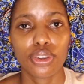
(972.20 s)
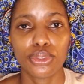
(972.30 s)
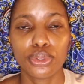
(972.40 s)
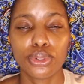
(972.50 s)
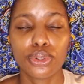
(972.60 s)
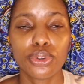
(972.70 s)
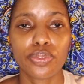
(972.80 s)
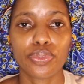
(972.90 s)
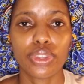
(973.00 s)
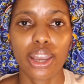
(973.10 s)
your
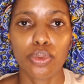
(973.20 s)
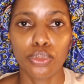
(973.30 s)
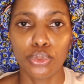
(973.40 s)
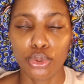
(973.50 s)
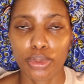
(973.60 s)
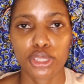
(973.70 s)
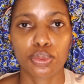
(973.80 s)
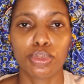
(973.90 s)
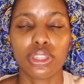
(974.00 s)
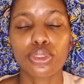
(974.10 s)
womb has
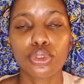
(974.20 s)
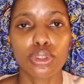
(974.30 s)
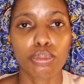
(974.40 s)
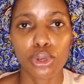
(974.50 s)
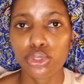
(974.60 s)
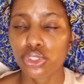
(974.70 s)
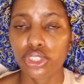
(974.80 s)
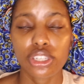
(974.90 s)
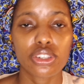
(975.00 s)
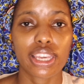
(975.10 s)
been through the most. You
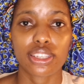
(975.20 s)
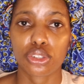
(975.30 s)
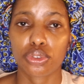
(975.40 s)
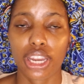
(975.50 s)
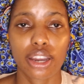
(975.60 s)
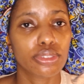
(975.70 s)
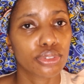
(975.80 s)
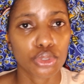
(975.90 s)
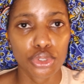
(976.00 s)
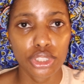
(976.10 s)
need it to recover
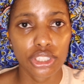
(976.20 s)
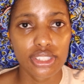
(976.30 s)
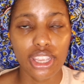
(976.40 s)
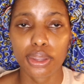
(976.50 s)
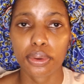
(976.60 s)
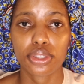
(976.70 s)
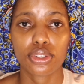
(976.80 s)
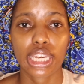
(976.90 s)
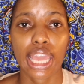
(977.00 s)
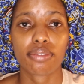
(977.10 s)
for 2 years, otherwise
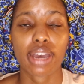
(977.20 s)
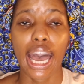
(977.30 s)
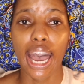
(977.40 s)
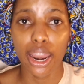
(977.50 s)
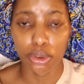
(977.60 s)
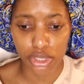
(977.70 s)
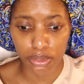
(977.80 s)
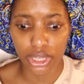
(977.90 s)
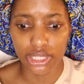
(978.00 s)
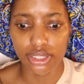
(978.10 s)
you're going to have a high
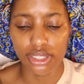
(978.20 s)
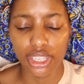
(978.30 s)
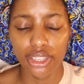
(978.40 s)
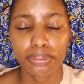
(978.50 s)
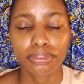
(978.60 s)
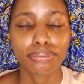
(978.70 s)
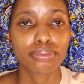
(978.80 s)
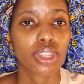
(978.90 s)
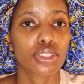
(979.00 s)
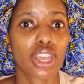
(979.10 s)
risk pregnancy.
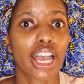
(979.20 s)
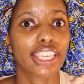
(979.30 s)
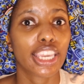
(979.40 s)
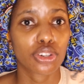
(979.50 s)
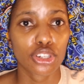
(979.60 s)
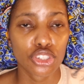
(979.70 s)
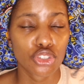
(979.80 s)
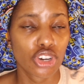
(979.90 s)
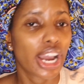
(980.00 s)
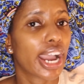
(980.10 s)
So I cannot
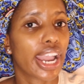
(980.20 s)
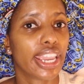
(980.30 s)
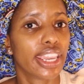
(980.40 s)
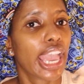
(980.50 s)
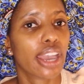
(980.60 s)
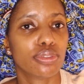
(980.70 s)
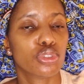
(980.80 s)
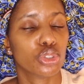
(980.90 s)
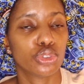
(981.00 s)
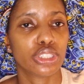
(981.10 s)
try have
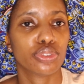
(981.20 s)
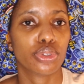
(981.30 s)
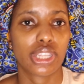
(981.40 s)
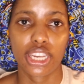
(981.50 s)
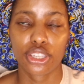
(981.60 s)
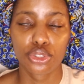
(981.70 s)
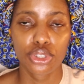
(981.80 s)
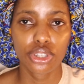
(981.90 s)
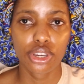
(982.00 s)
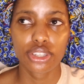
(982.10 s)
children for the next 2
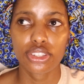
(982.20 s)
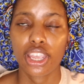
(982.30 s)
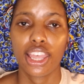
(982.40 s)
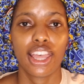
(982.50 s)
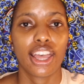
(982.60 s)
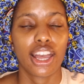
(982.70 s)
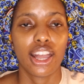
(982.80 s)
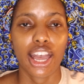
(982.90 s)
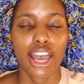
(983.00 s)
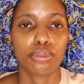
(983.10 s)
years.
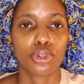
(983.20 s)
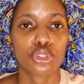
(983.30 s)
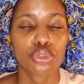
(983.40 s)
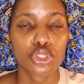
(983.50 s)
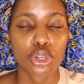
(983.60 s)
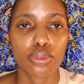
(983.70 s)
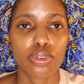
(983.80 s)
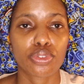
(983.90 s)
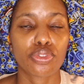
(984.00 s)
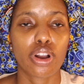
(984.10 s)
I'm going to switch
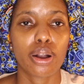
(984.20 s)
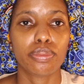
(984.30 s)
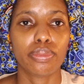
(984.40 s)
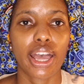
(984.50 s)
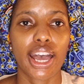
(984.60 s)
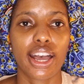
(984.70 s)
over from